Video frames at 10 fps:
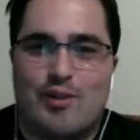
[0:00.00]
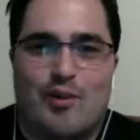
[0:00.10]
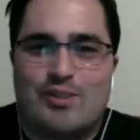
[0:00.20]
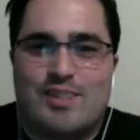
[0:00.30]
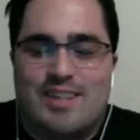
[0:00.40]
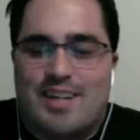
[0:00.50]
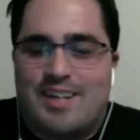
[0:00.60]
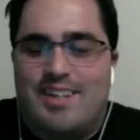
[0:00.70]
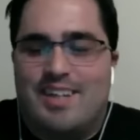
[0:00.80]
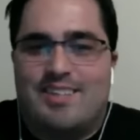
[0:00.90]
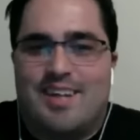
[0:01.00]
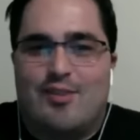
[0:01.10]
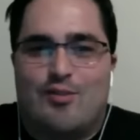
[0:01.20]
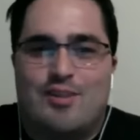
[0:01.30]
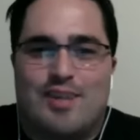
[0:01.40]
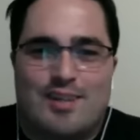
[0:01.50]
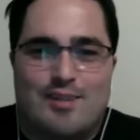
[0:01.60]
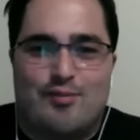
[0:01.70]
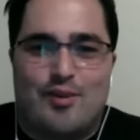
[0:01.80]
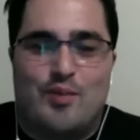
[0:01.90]
Lauren Santeca. He gets like three seconds of
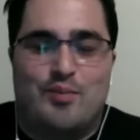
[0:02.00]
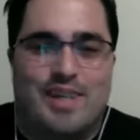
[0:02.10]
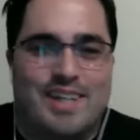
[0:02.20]
film, but,